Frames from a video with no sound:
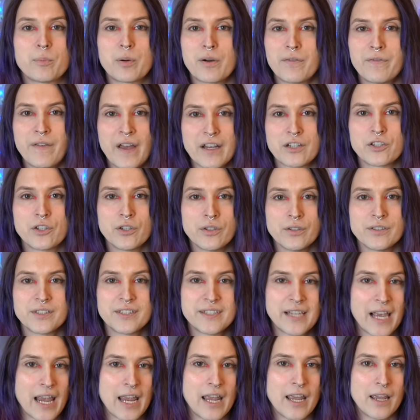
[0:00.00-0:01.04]
professional
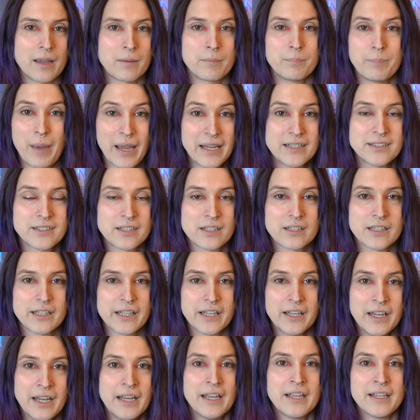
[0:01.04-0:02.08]
saying
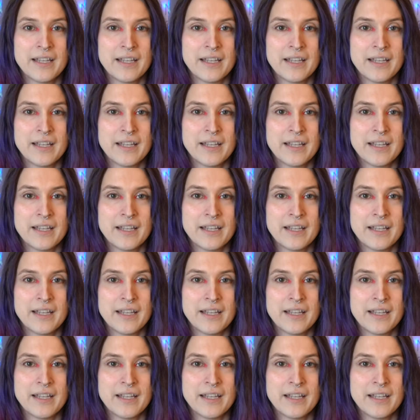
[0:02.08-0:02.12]
basically,